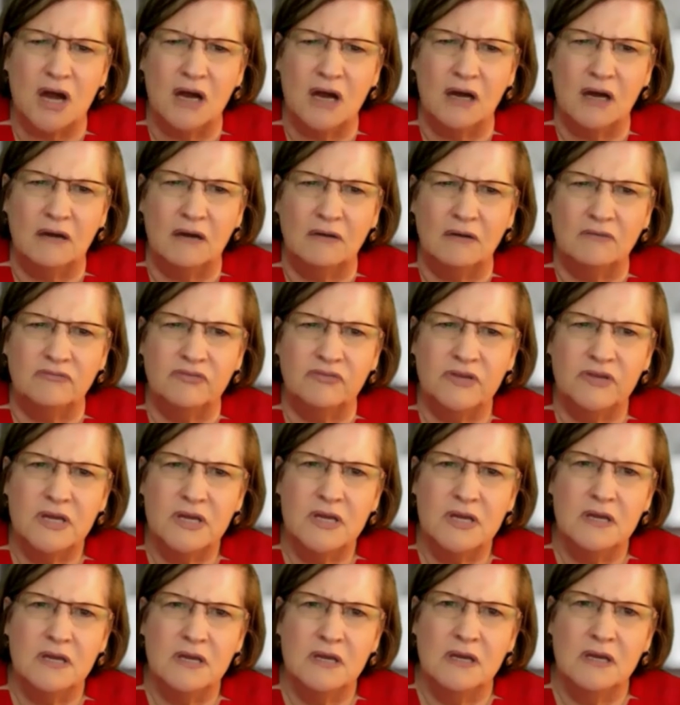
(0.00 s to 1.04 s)
of
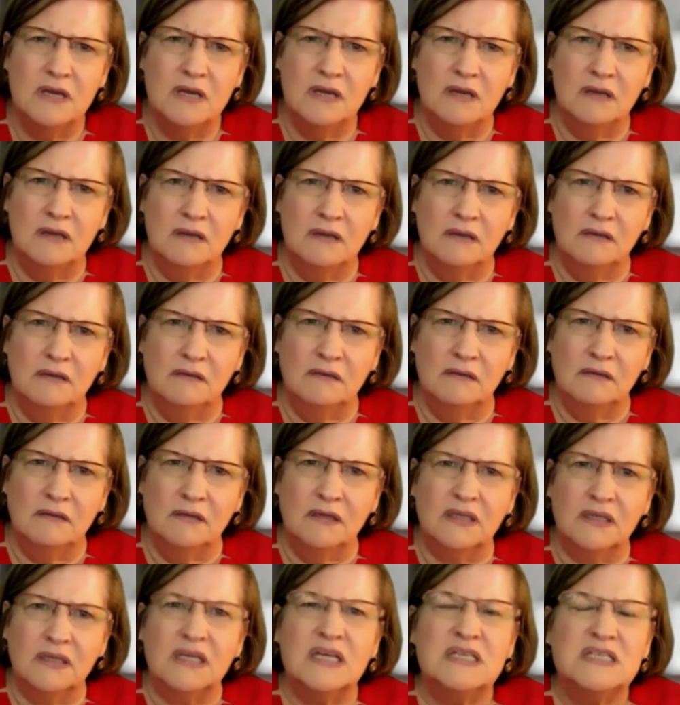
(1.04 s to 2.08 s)

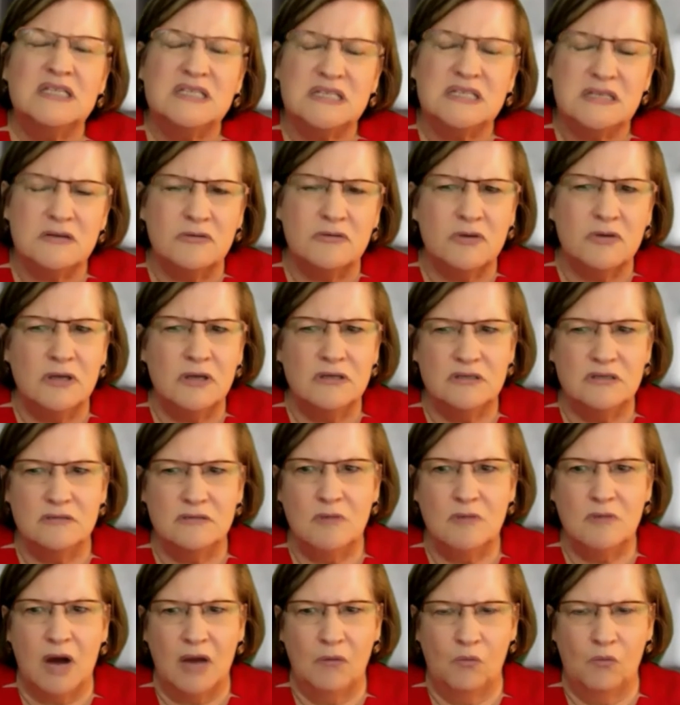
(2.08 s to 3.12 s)
considering,
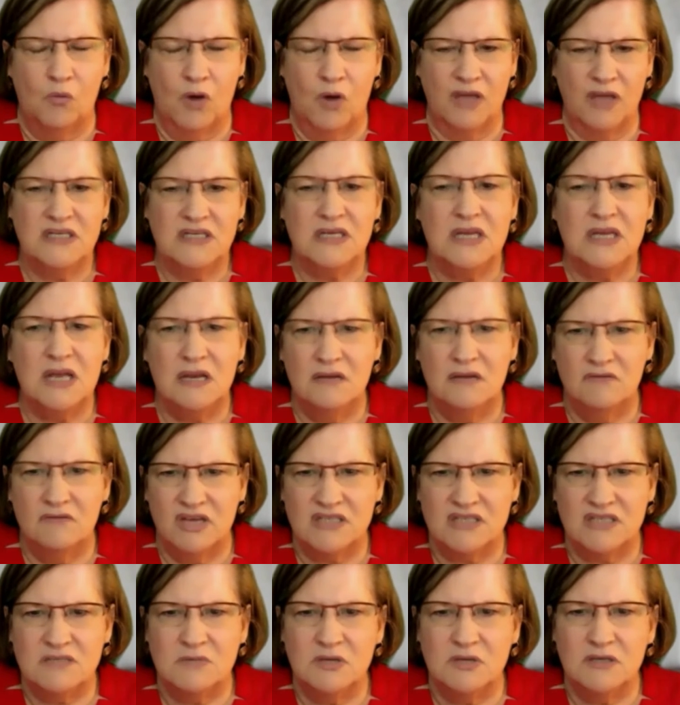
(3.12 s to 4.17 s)
do I want to get
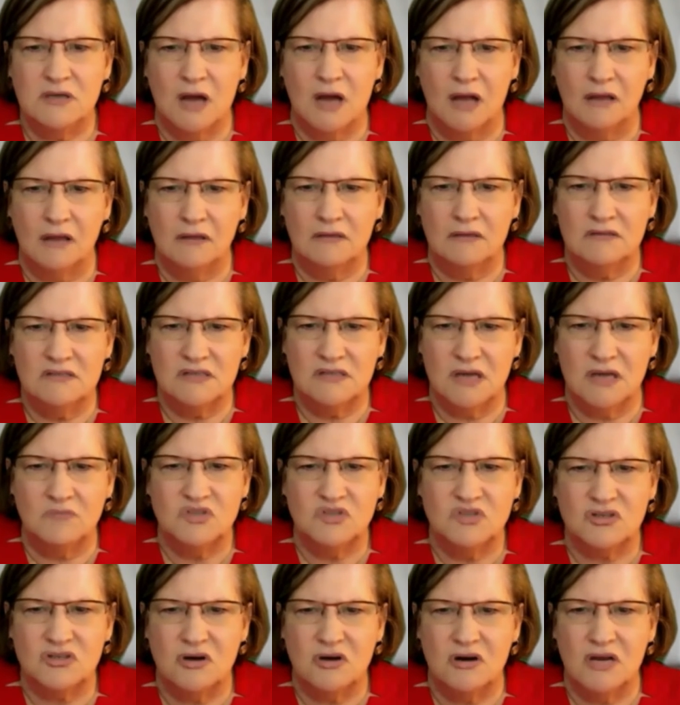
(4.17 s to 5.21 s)
investment dollars? I'm
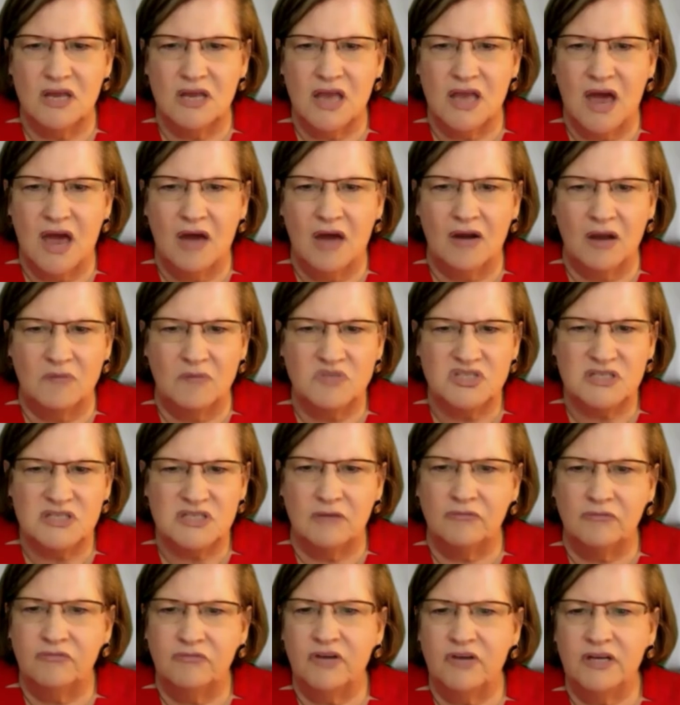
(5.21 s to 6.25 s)
starting out, I'm
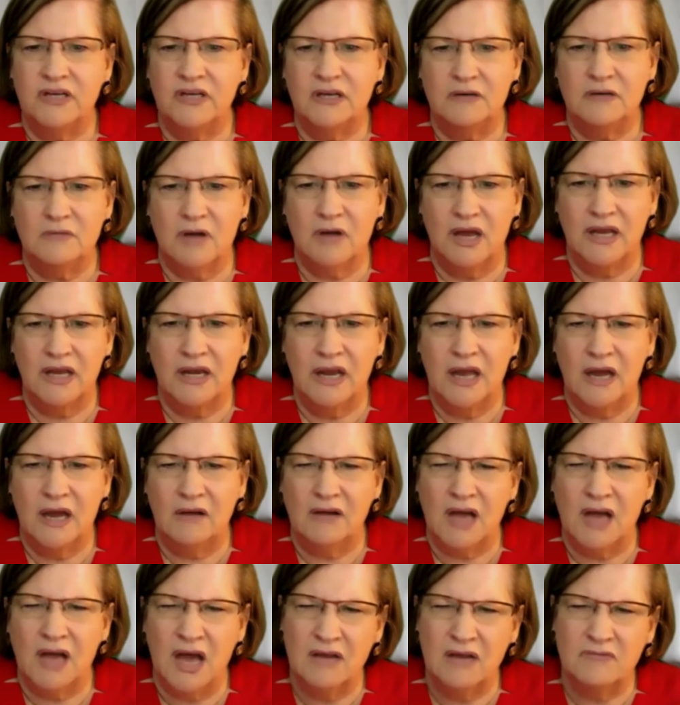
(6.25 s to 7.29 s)
self-funded right now.
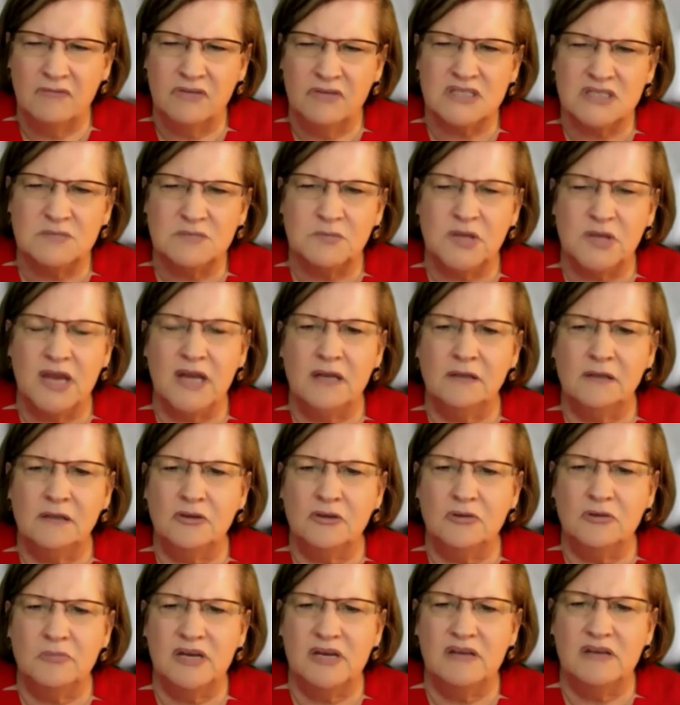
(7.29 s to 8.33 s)
Kind of explain a
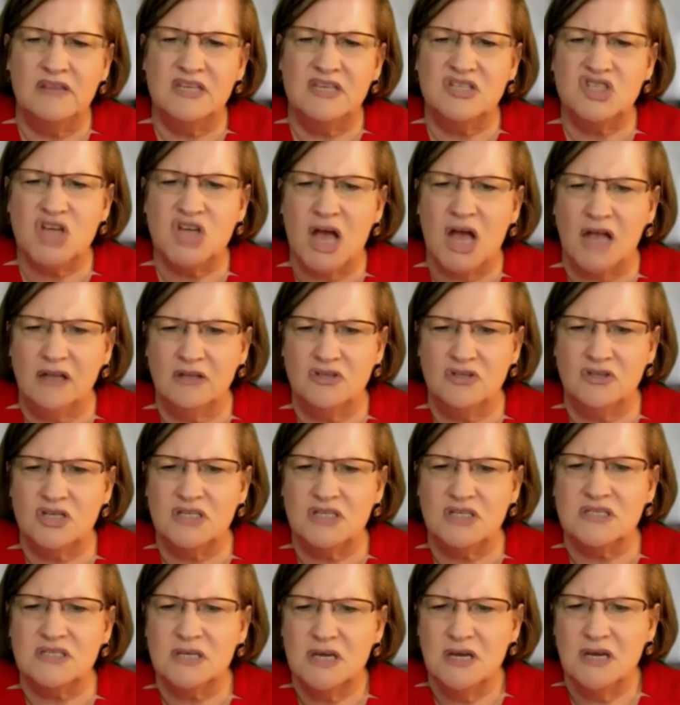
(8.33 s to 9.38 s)
little bit of the
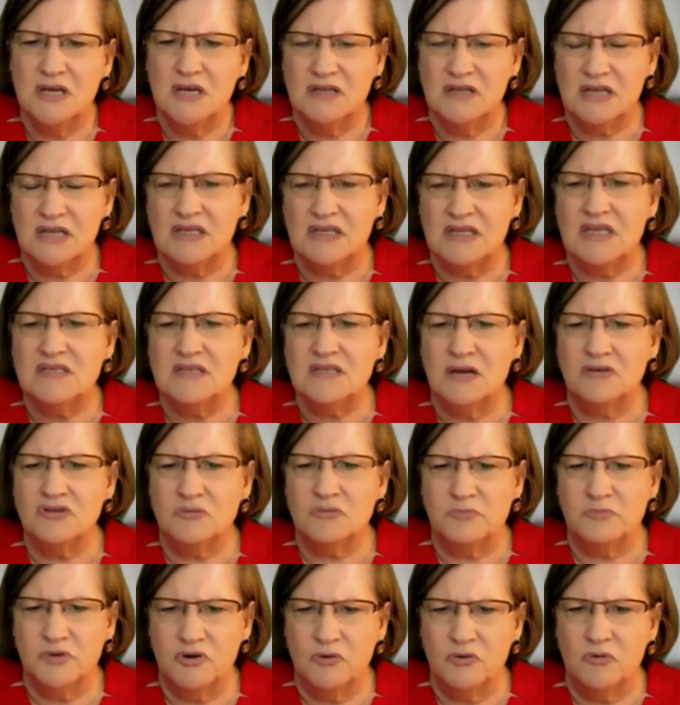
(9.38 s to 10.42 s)
challenges that these
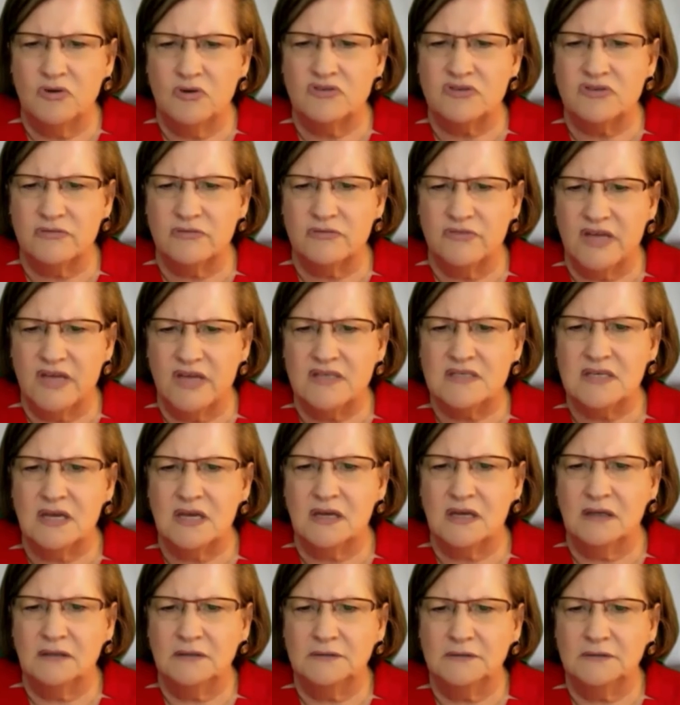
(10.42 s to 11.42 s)
entrepreneurs are facing.